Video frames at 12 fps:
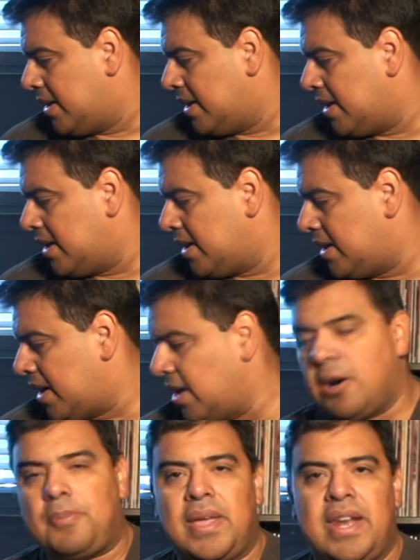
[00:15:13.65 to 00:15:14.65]
I
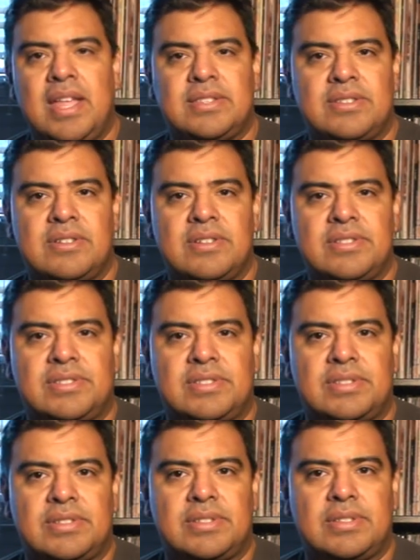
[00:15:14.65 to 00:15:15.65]
hope that
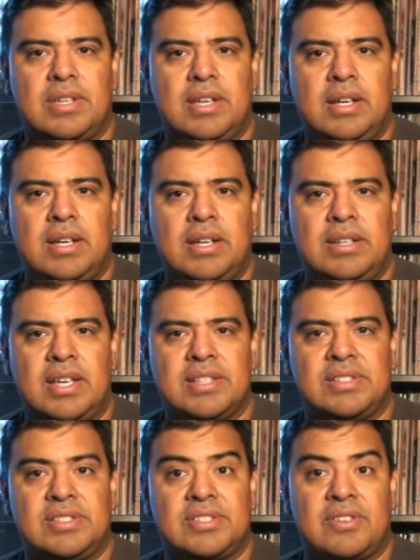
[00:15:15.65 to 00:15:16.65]
answers
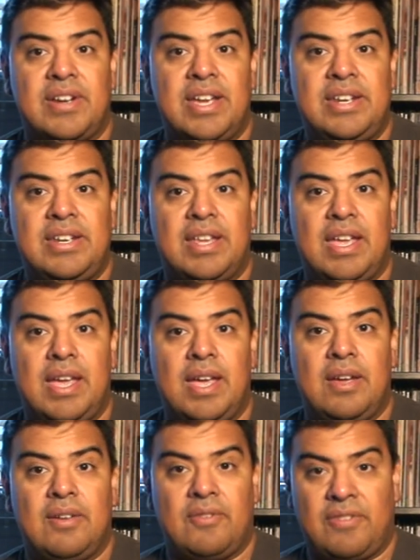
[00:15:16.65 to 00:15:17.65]
Dustin's thread
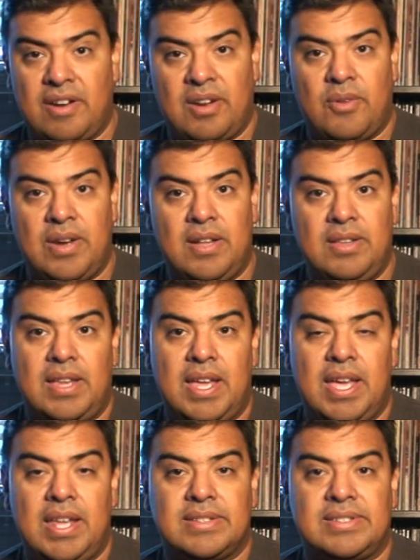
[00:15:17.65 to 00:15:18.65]
very well,
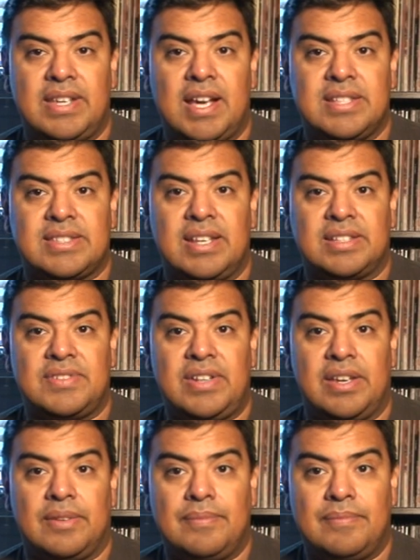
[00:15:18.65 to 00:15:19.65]
and see you guys in the next
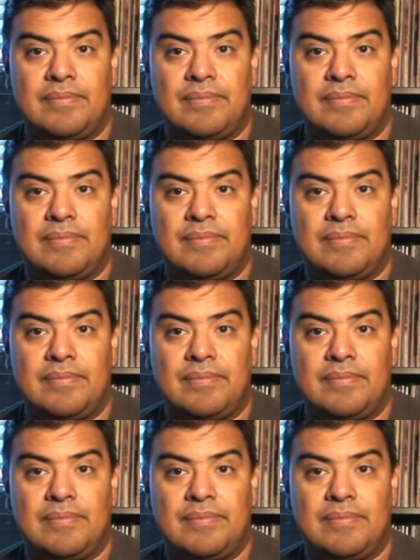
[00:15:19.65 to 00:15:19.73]
video.